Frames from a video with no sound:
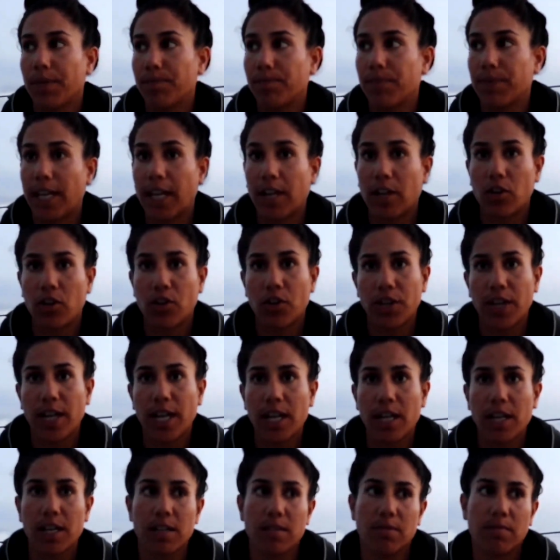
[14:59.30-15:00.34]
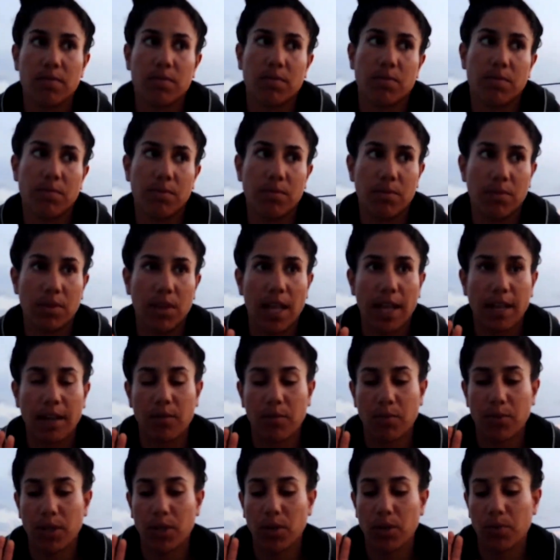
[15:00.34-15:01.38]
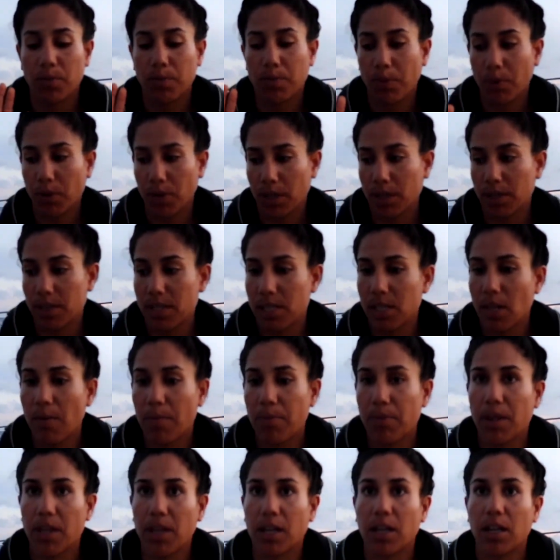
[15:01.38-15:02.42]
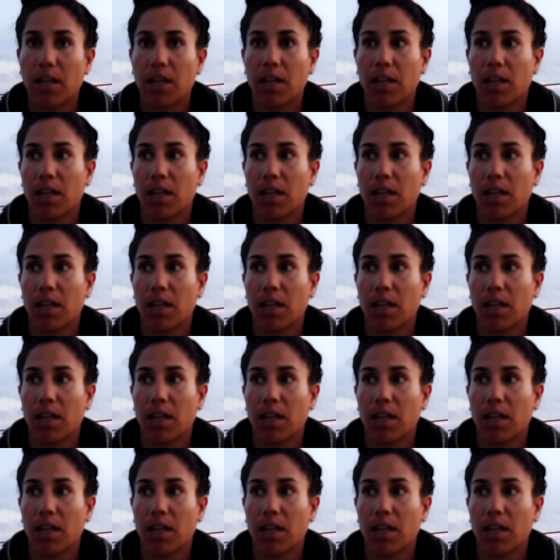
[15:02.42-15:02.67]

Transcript: Pacomio, like when you put it something